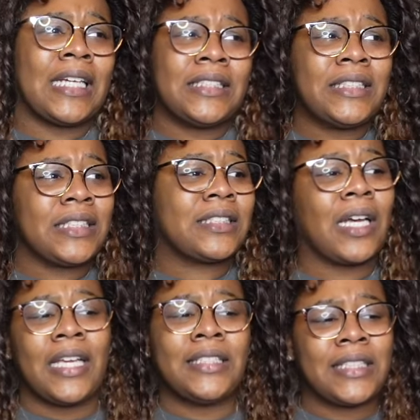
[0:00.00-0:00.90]
Because
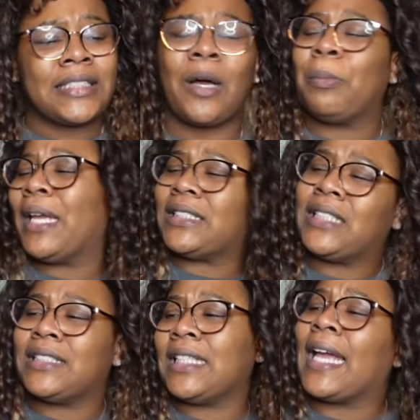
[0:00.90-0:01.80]
it just don't make
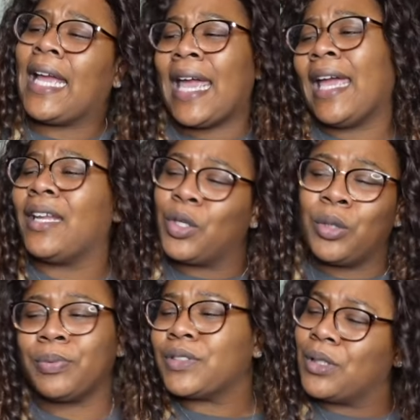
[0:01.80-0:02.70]
sense. It ain't adding
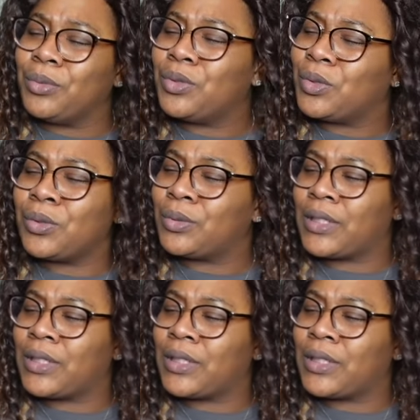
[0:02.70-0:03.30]
up or something, you know what I'm